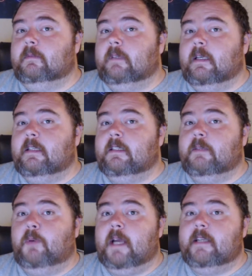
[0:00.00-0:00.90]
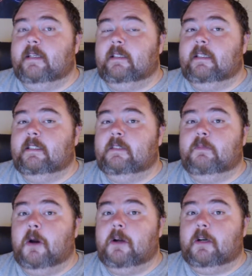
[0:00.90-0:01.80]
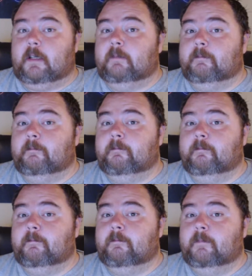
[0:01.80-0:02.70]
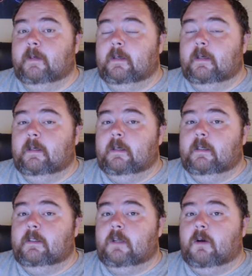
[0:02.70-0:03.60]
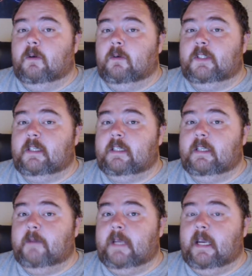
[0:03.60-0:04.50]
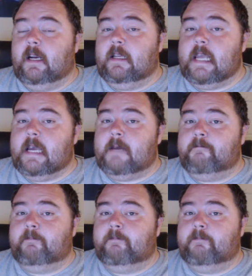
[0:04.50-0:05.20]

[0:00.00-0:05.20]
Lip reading: is surprisingly smarter. So, just an update on them.